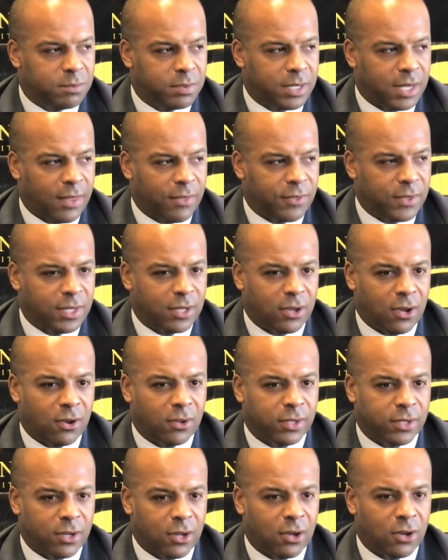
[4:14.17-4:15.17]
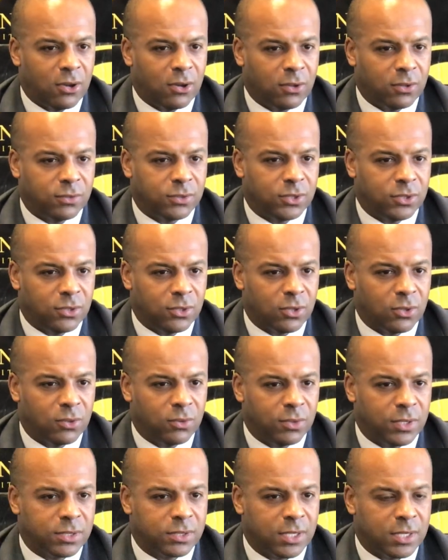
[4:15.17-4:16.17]
But I think all in all, you
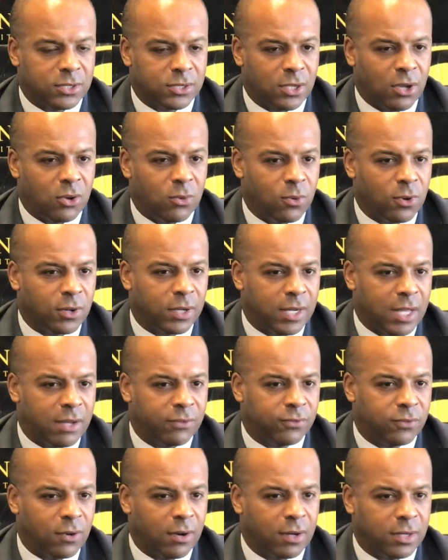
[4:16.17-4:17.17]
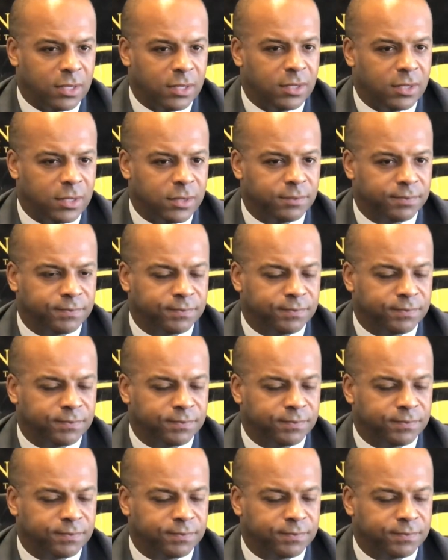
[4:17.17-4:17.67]
know, it's all working out for our good.